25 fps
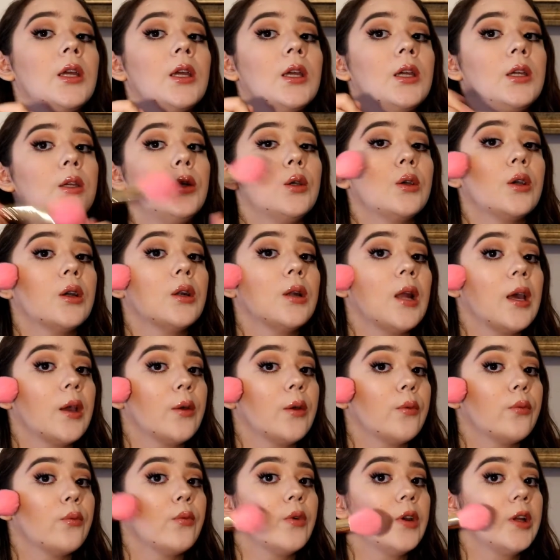you can like
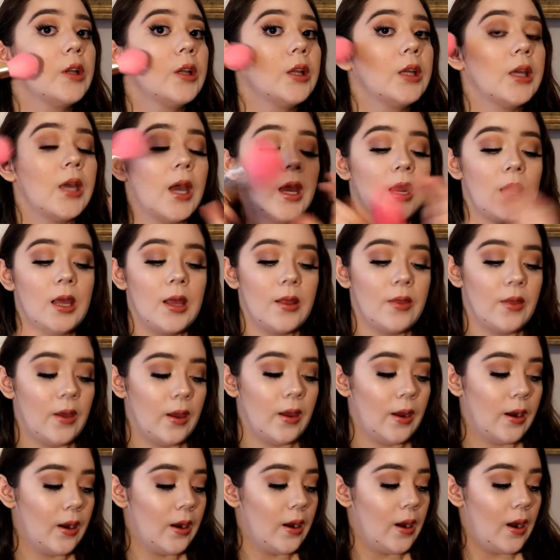really get in
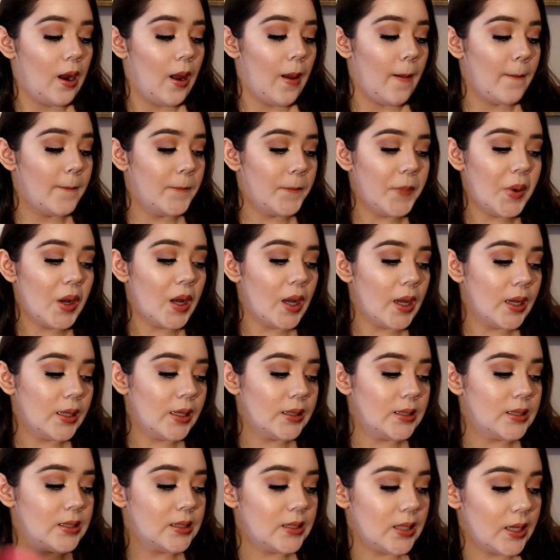there.
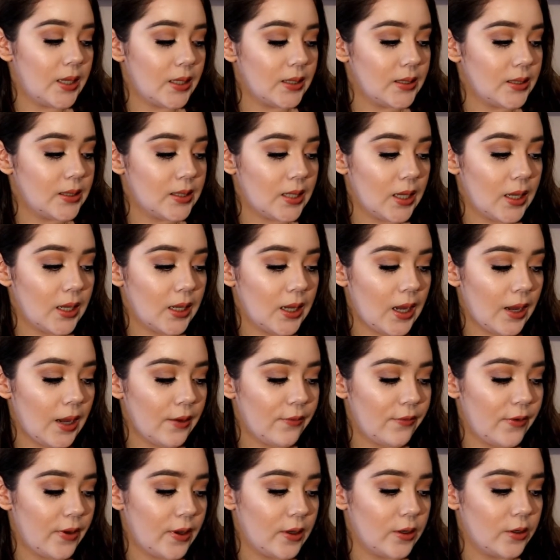But since I
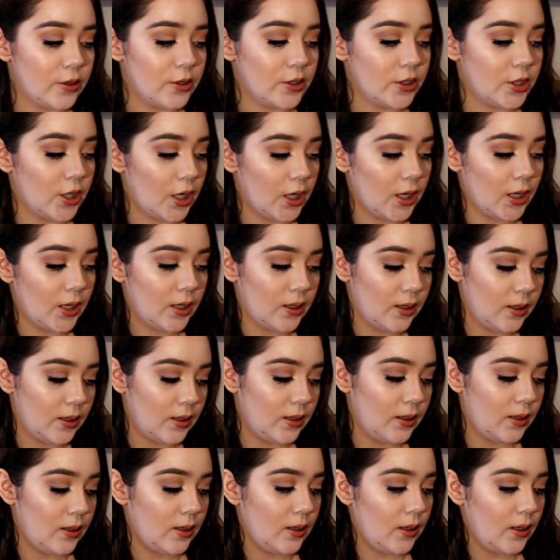figured,
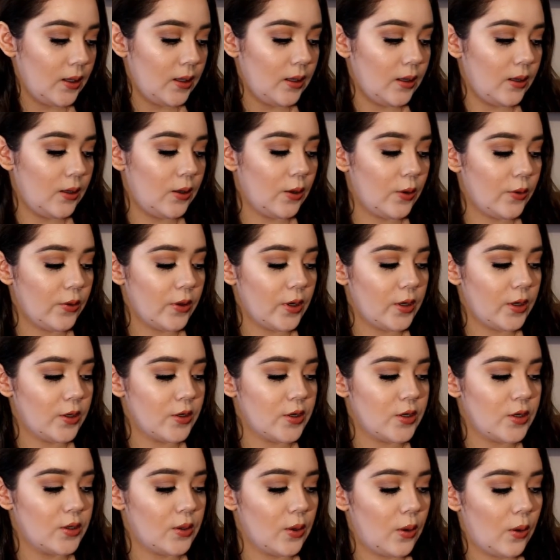you know,
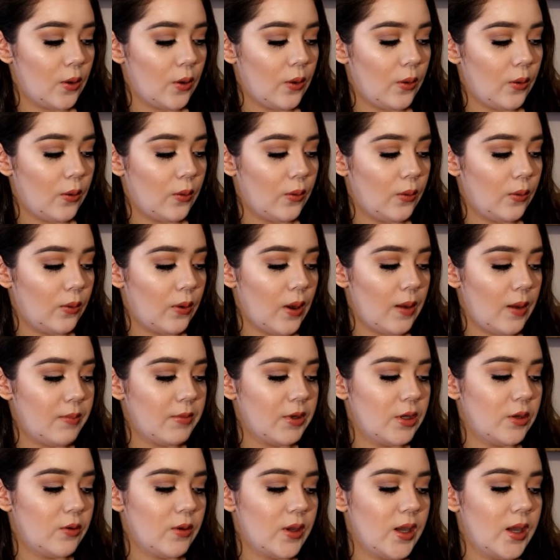there's no, I
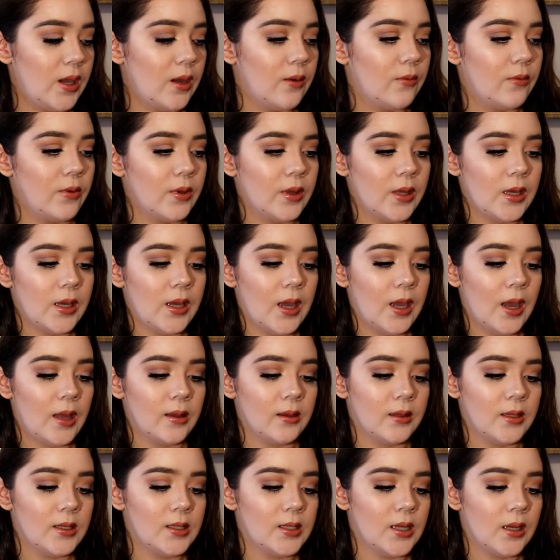mean, you can't really
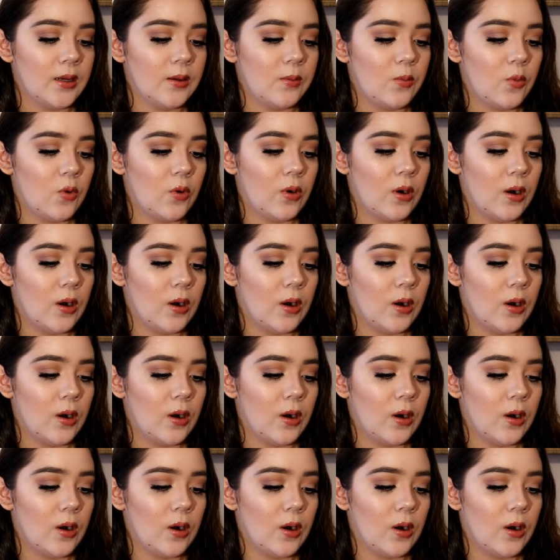get this anymore